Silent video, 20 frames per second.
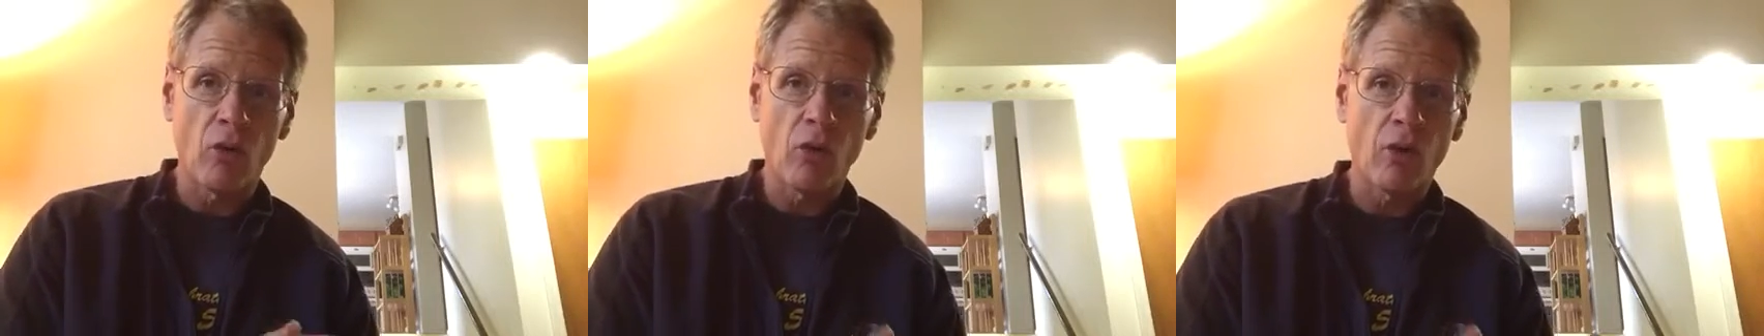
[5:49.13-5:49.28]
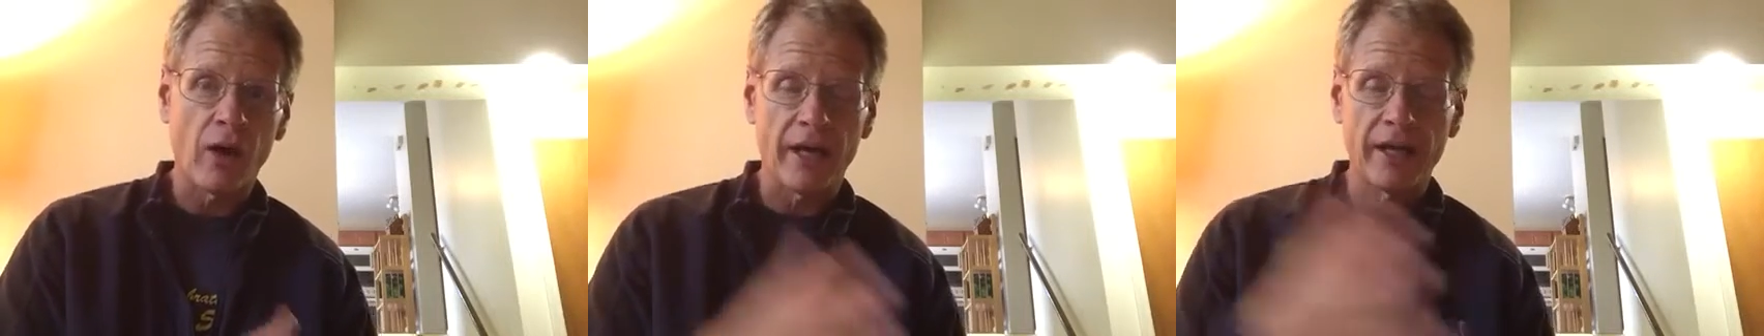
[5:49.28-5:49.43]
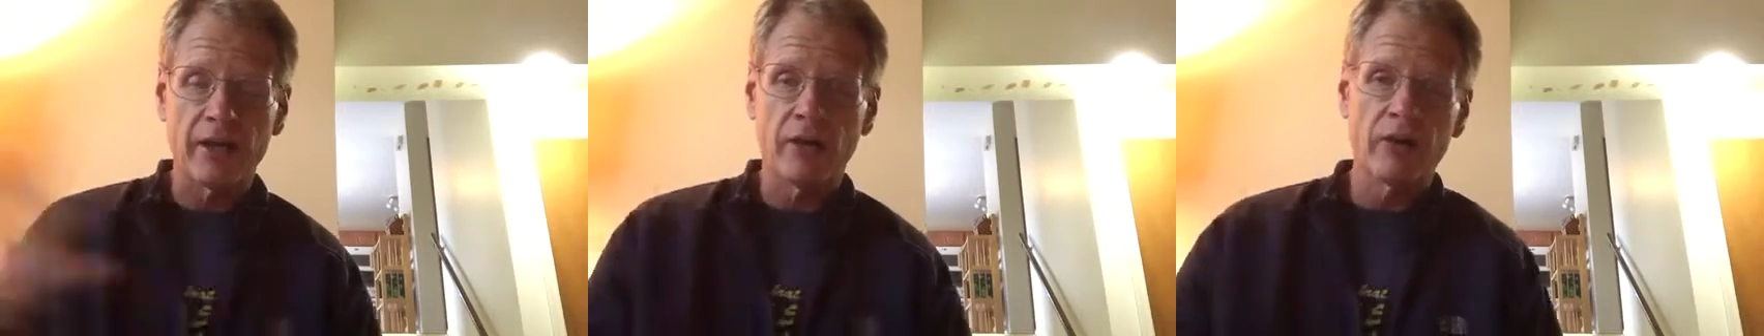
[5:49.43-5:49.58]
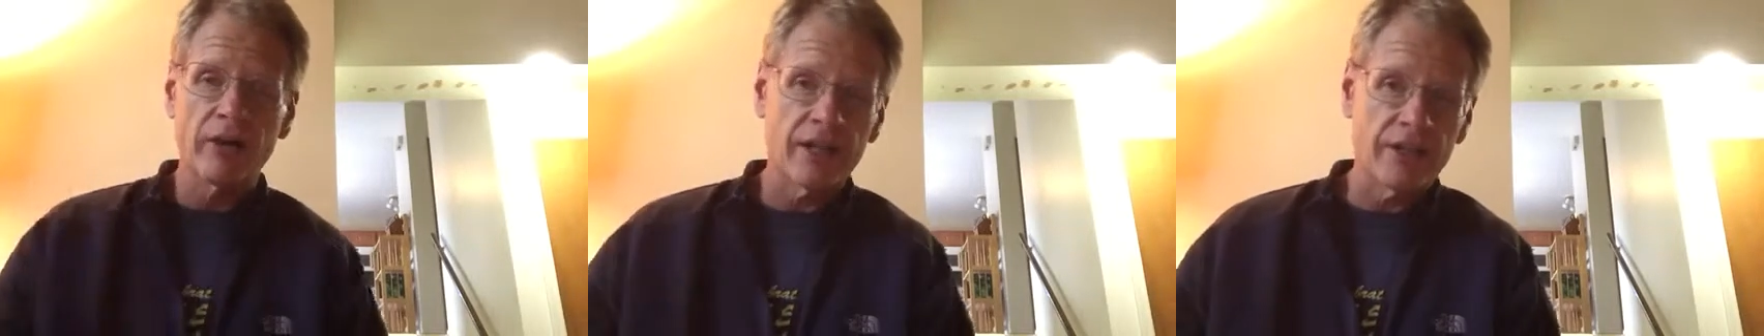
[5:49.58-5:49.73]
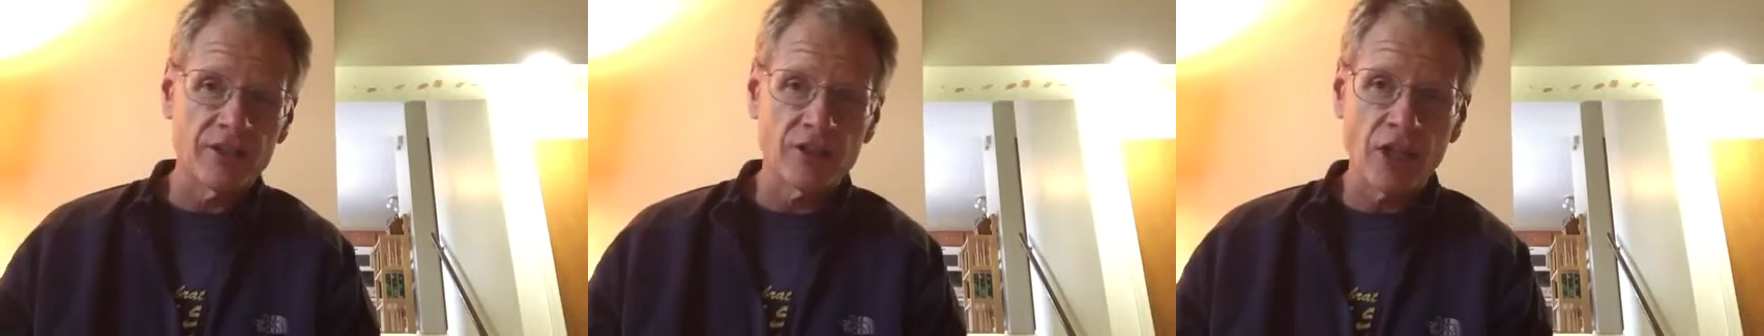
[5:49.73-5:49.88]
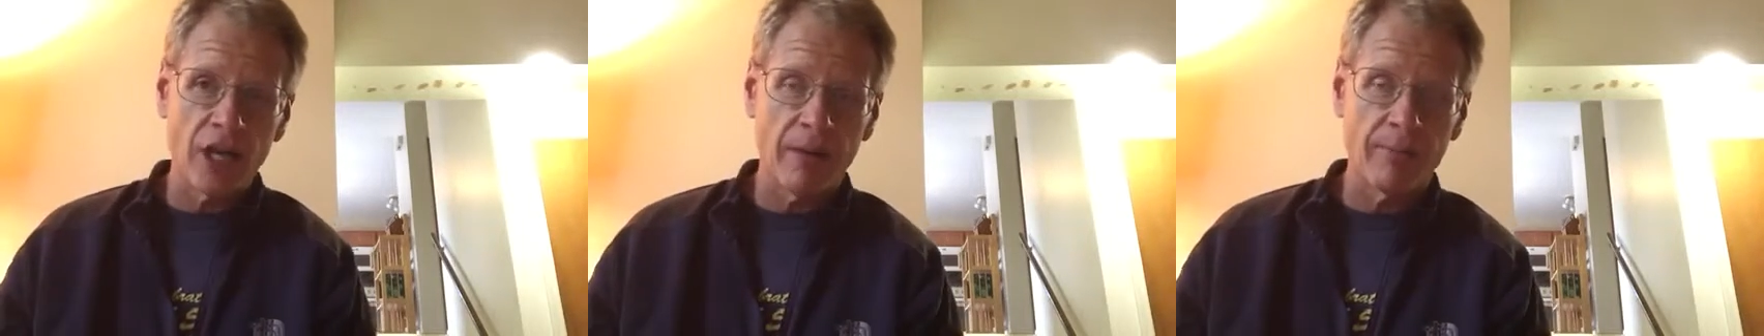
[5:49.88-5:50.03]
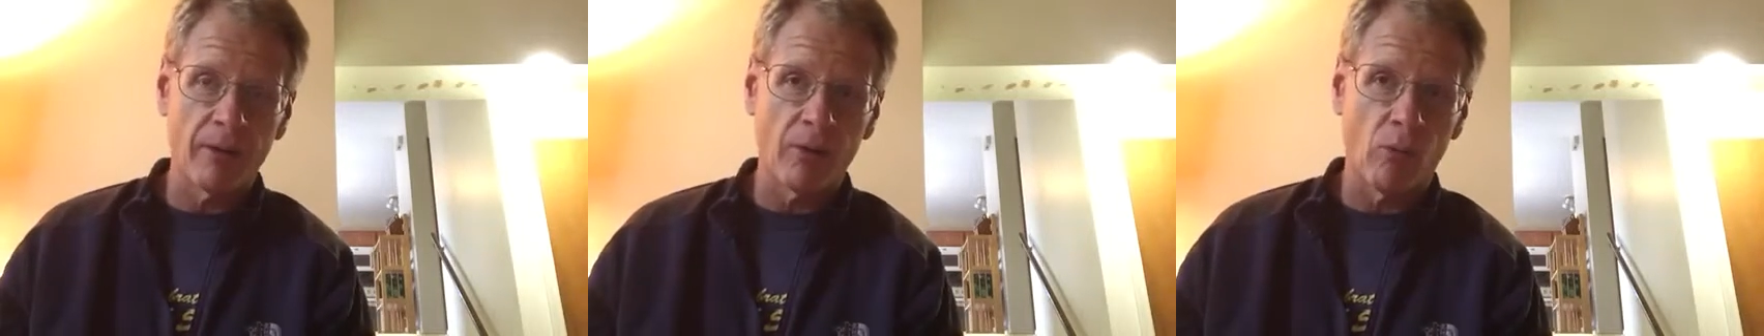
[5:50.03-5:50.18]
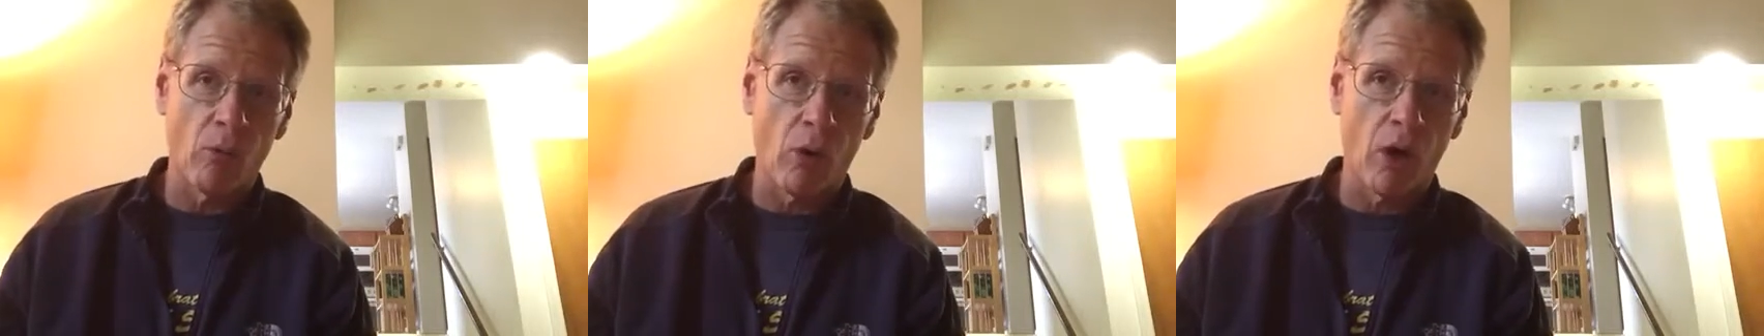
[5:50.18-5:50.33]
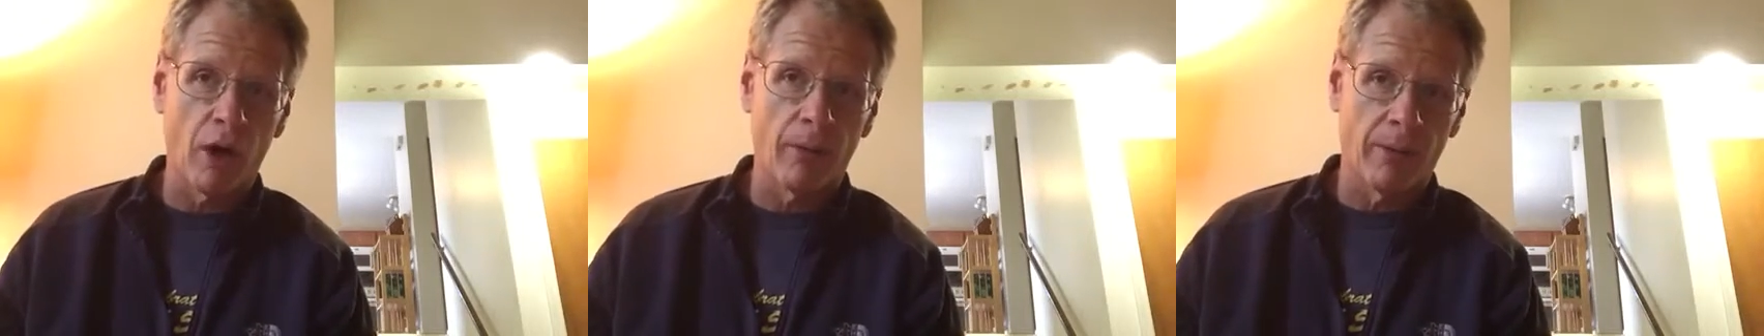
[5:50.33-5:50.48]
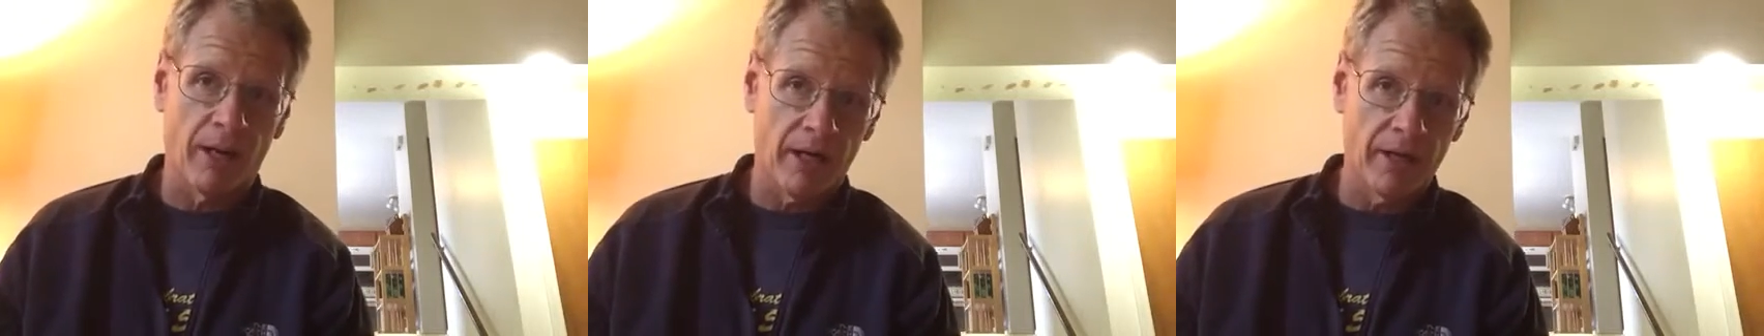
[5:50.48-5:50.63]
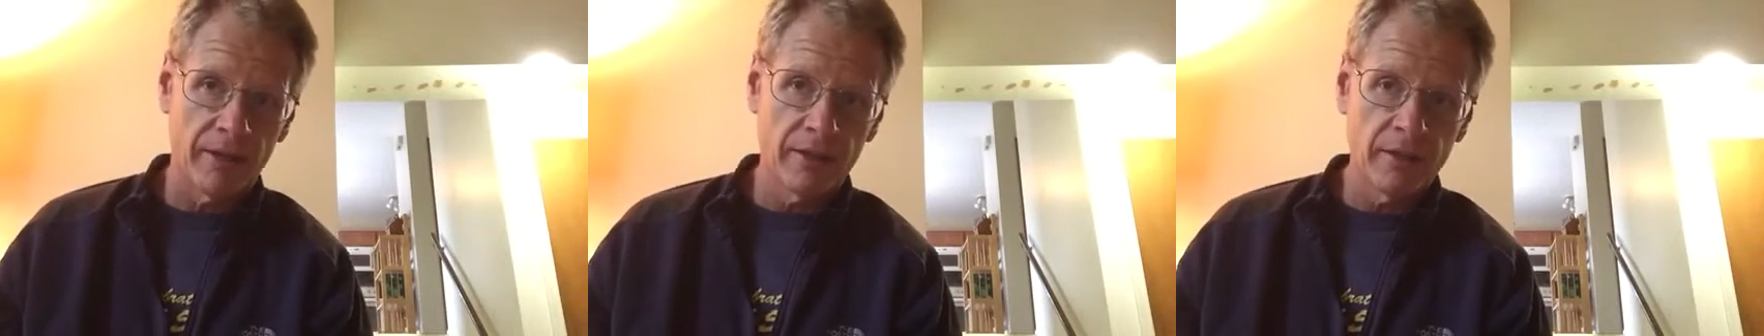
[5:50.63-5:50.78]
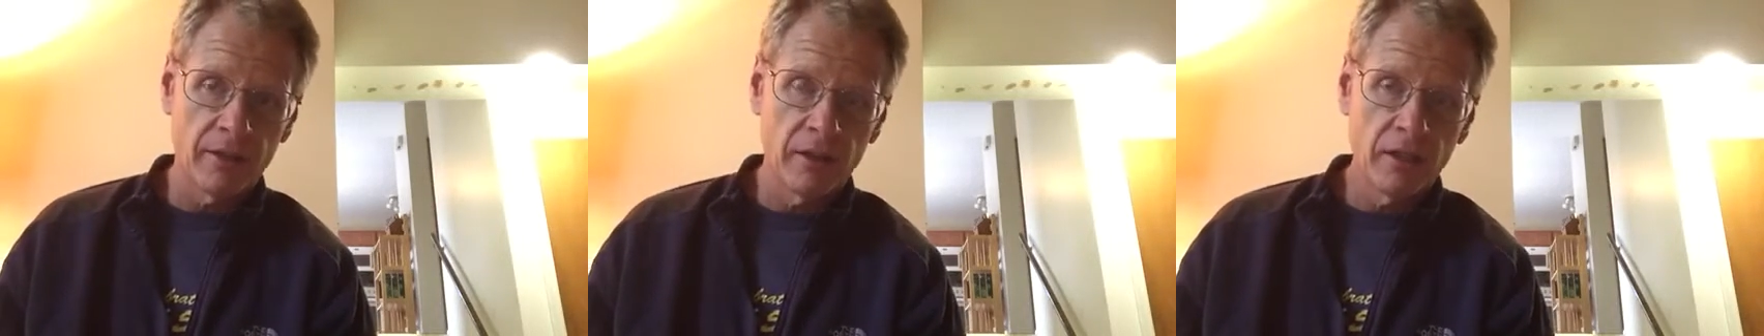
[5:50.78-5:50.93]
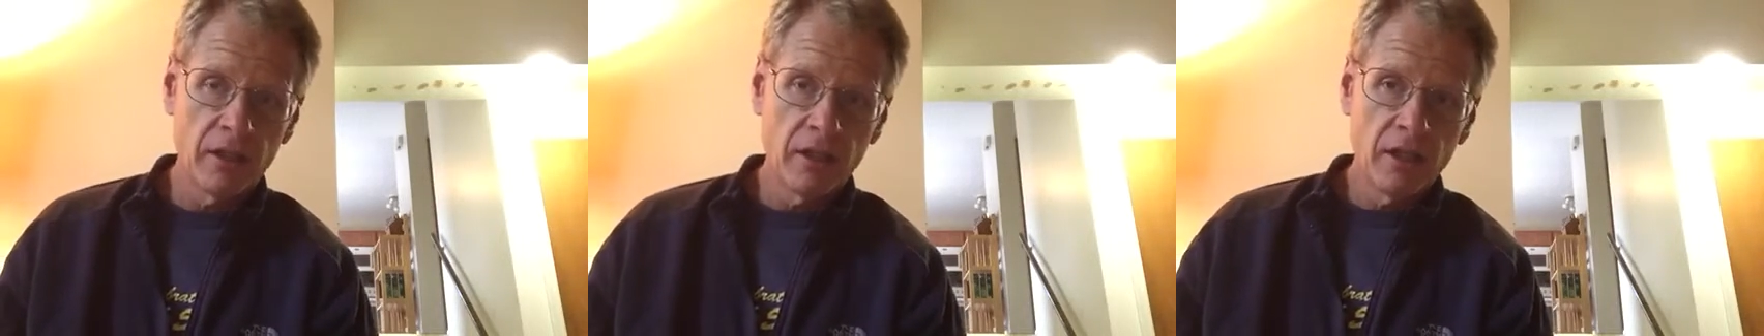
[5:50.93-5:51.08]
or I go get a job at
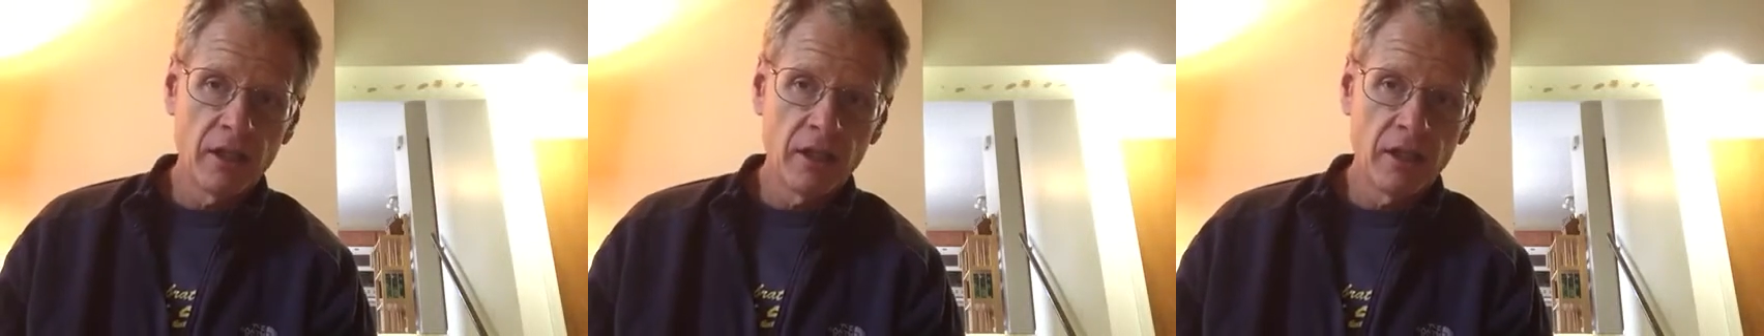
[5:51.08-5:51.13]
Walmart